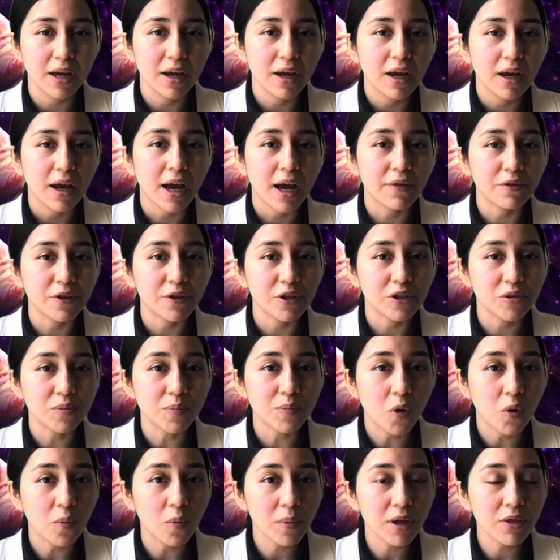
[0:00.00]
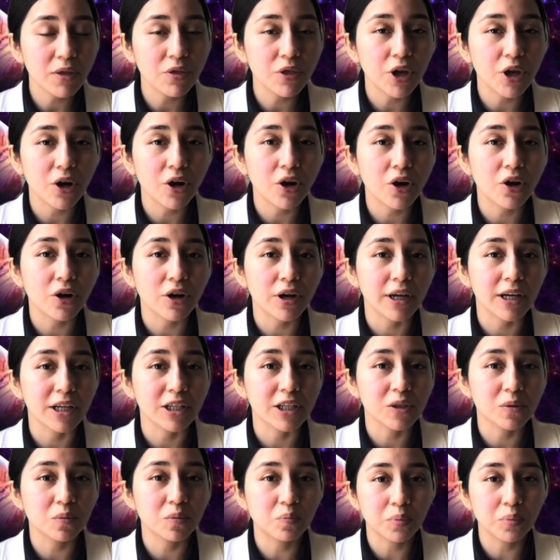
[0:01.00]
At this moment, they're
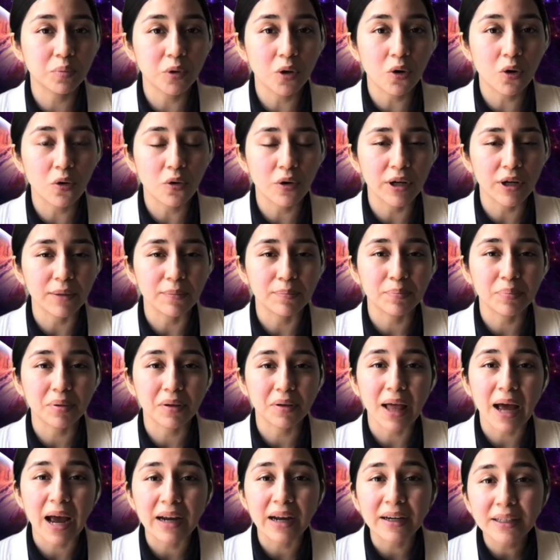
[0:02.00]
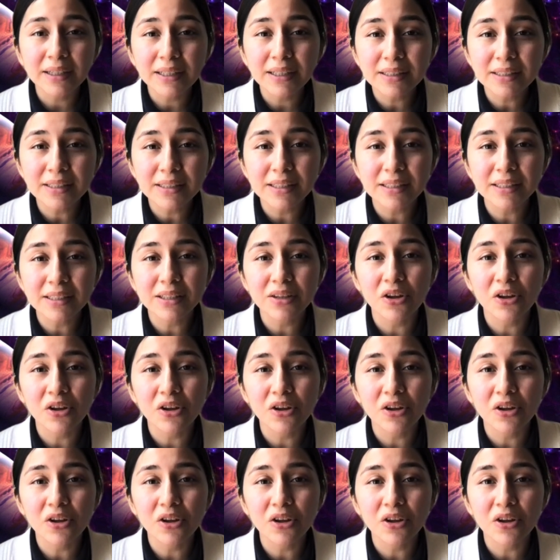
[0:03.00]
exploring planets,